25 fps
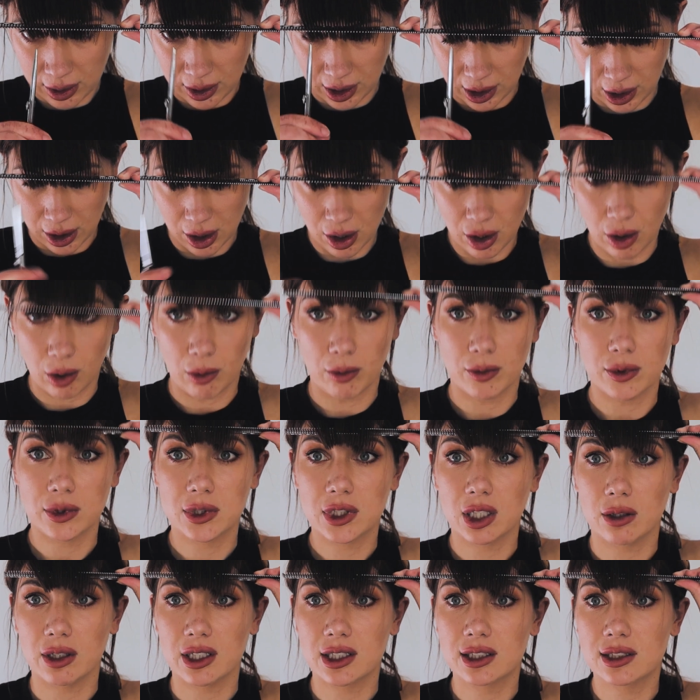the comb,
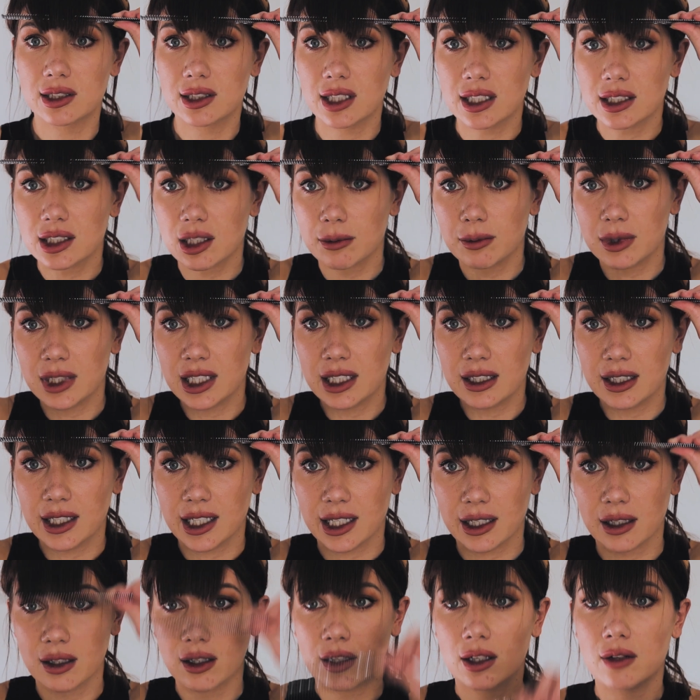so it's
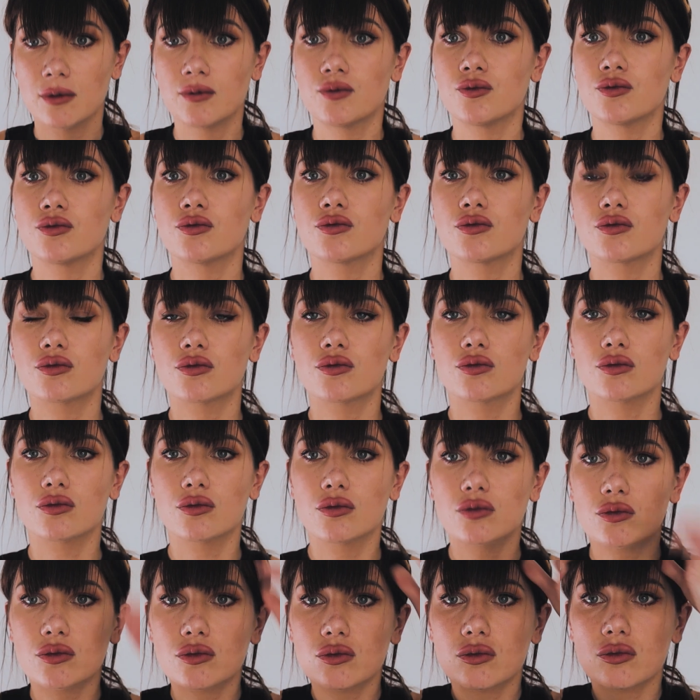completely
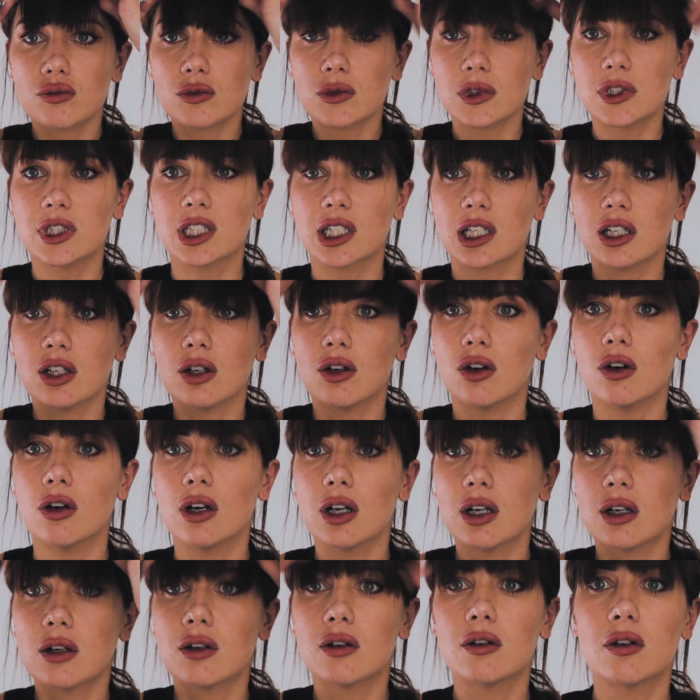
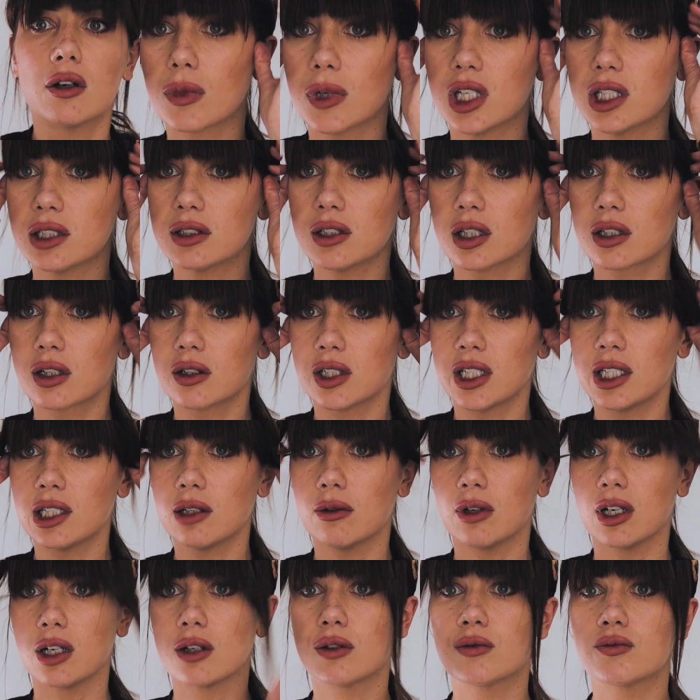secure and it's not going
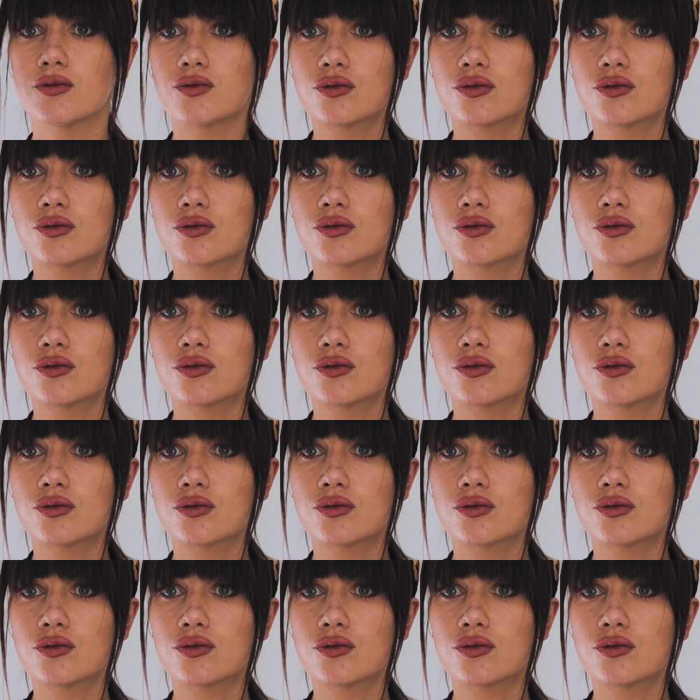anywhere.